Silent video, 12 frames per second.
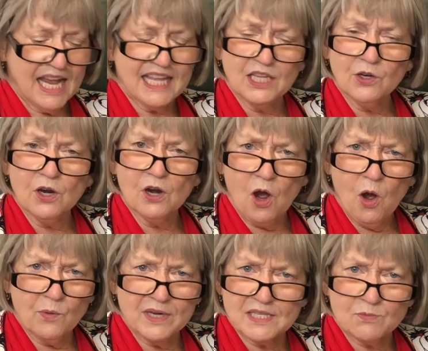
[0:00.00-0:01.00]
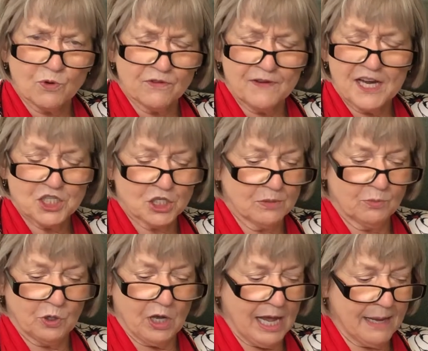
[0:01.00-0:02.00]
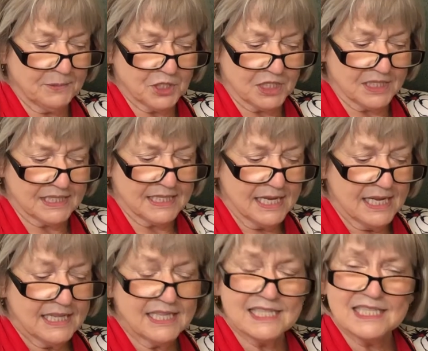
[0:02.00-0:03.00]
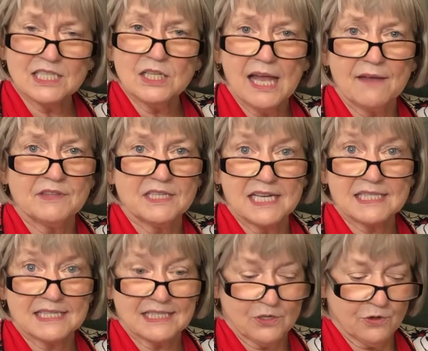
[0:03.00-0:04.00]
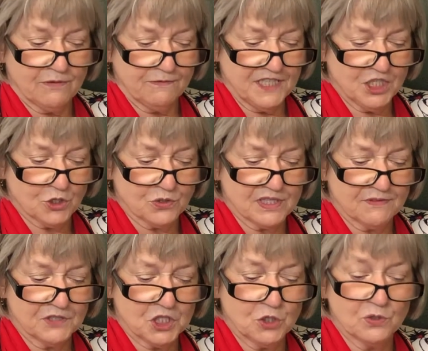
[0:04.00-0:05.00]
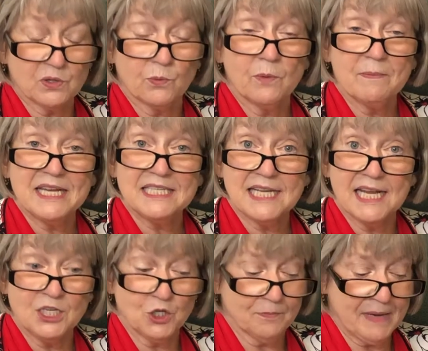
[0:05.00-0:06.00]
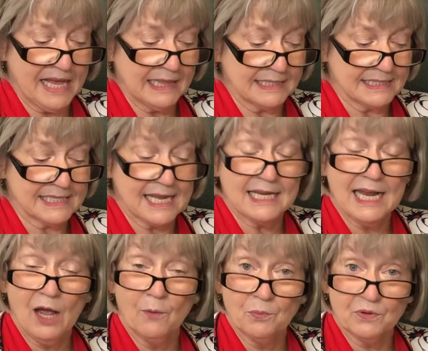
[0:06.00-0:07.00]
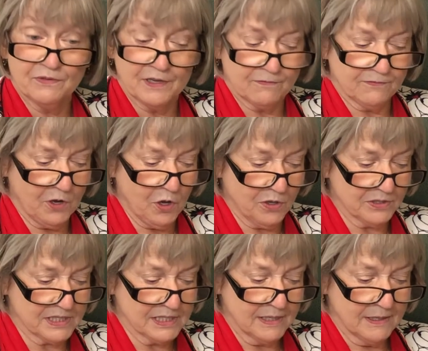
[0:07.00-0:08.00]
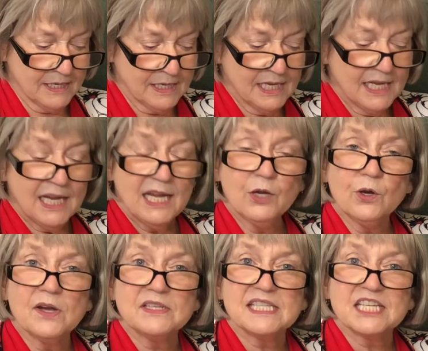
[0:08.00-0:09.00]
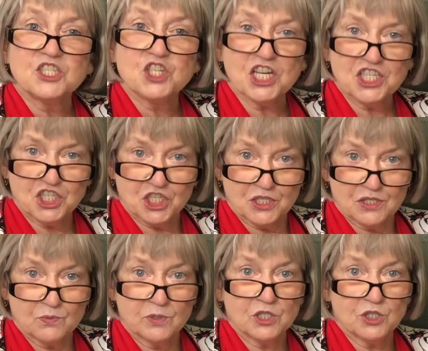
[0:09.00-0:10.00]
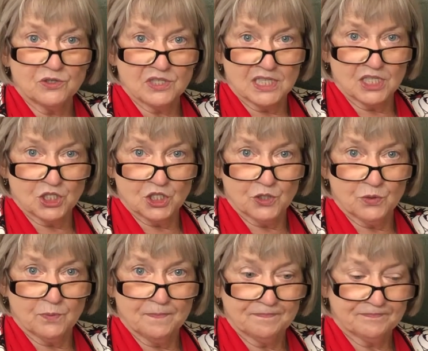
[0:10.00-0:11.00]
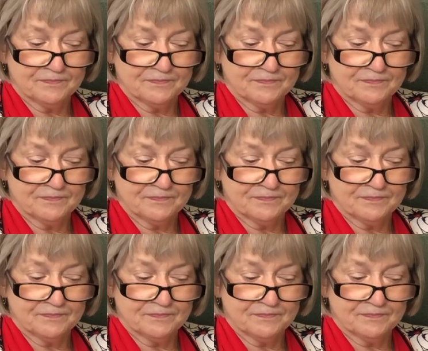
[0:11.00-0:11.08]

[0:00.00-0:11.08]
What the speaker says: and there are always more fashionable options that still have the necessary features of a shoe that will maintain your balance and help prevent falls. Here are suggestions when choosing a shoe.